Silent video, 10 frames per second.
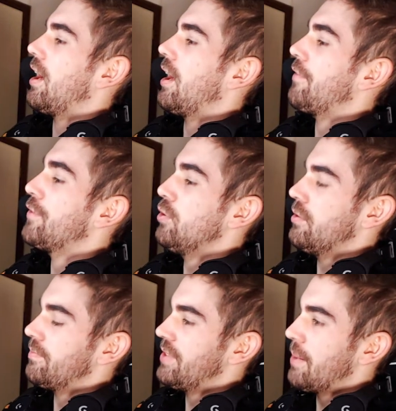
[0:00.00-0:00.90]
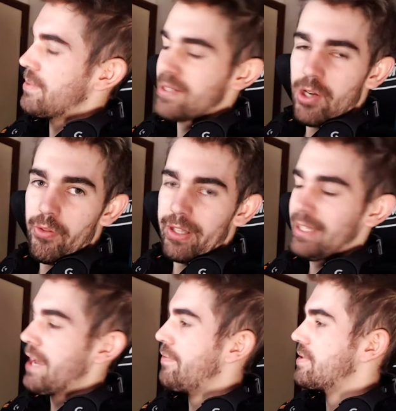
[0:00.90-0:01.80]
fuel numbers on the
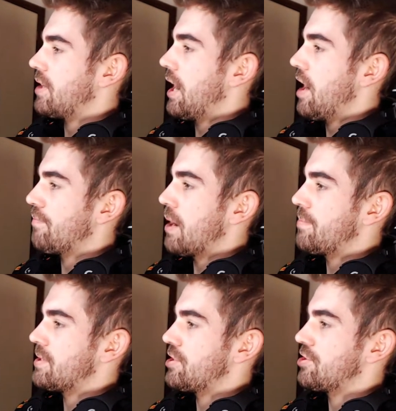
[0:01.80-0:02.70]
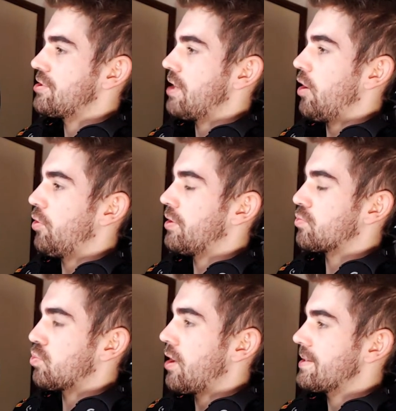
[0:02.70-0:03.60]
left, I have my position on the
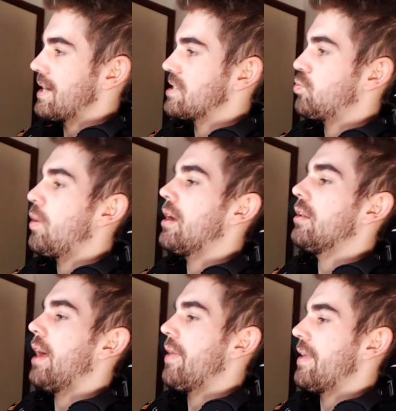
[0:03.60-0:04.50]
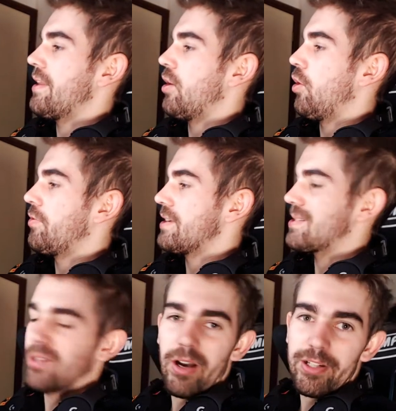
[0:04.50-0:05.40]
right as well, and then on this
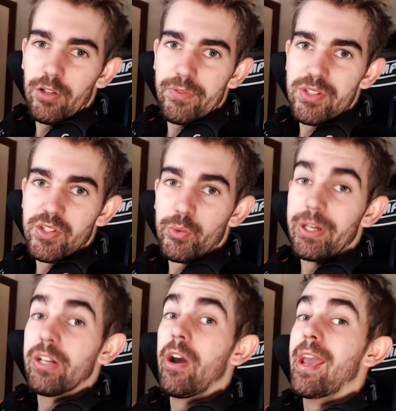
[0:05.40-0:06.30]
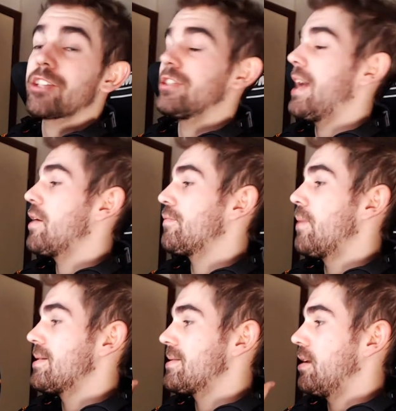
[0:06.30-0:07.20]
side of the screen, I actually have
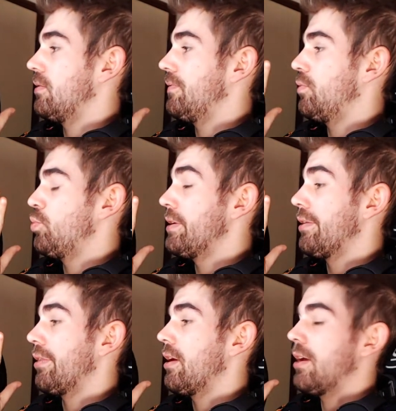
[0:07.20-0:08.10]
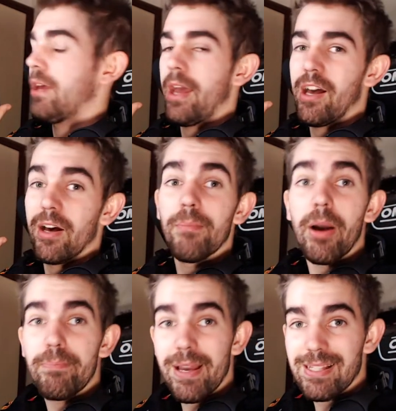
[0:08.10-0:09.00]
myself with uh,
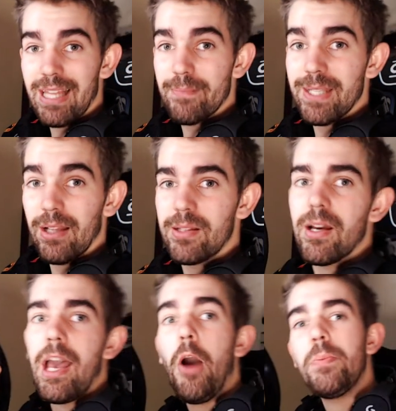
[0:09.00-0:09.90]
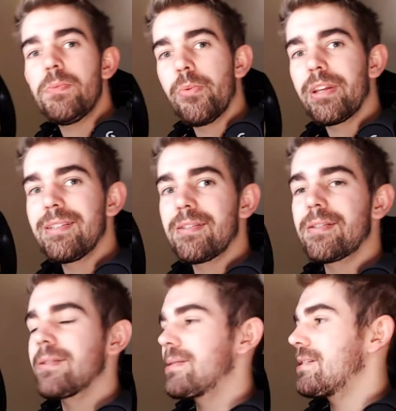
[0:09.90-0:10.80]
my best lap delta, helps me with
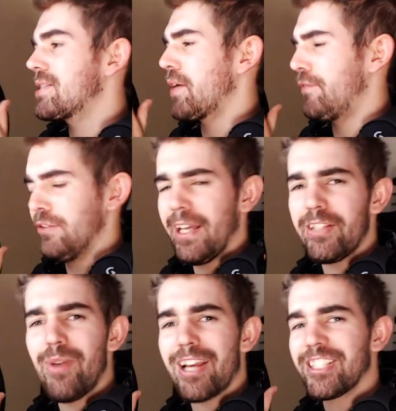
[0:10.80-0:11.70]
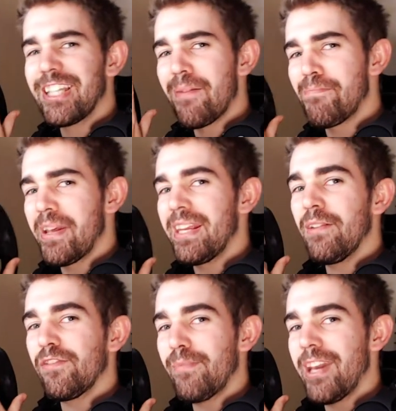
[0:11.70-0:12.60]
consistency, because I feel like you actually get better
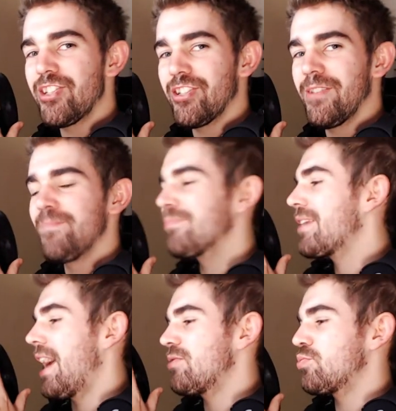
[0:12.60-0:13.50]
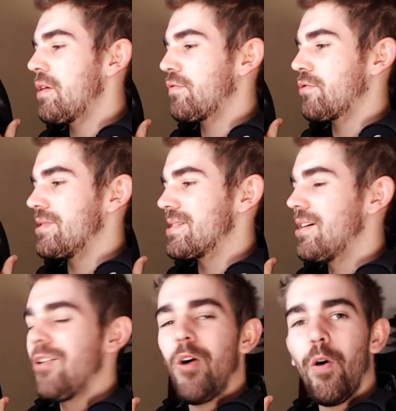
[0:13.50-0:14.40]
information and reference
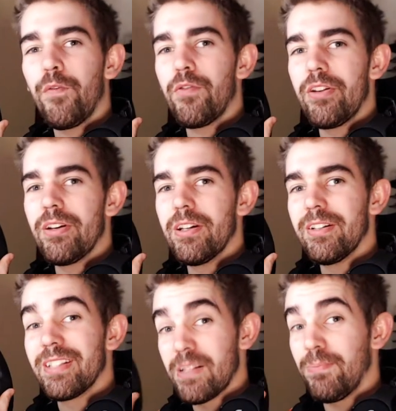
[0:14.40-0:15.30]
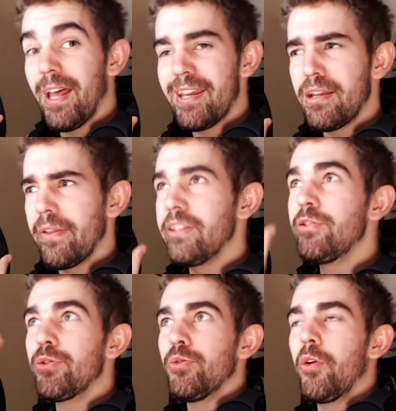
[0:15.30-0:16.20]
off of the display than
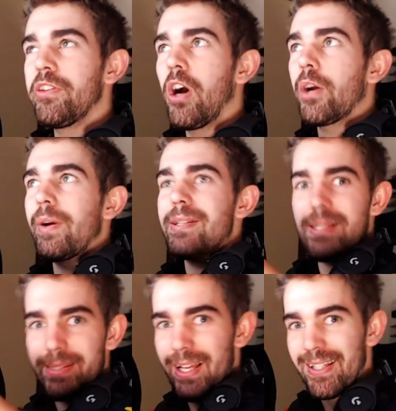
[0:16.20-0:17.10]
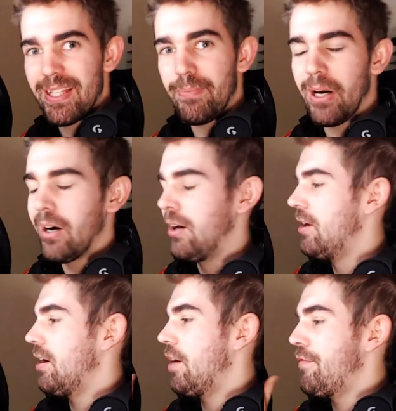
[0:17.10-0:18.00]
you do on the iRacing delta bar.
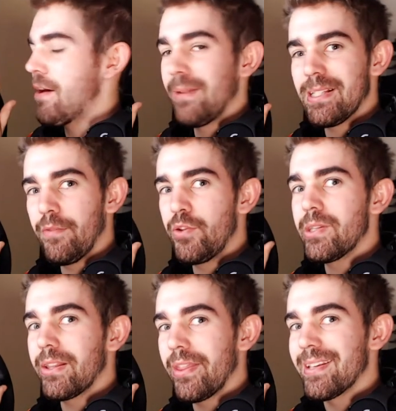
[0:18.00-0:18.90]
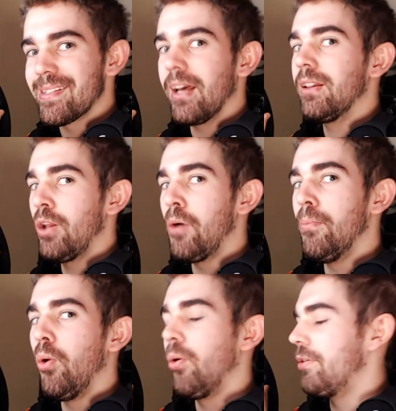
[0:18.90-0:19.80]
I found myself using this a lot
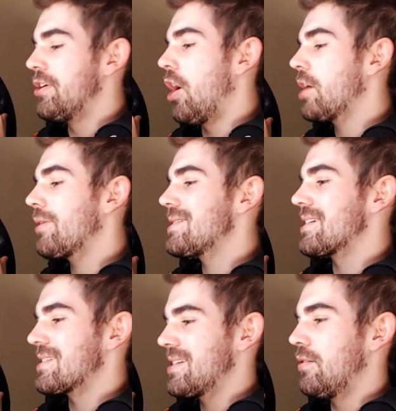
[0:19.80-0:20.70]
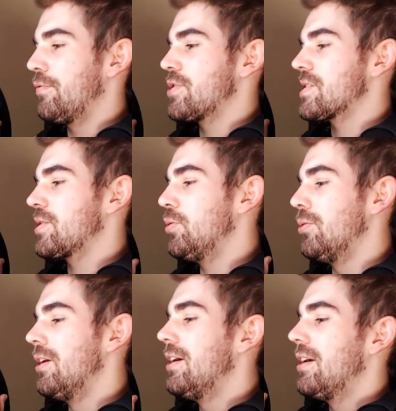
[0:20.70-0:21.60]
more than iRacing itself, which is cool.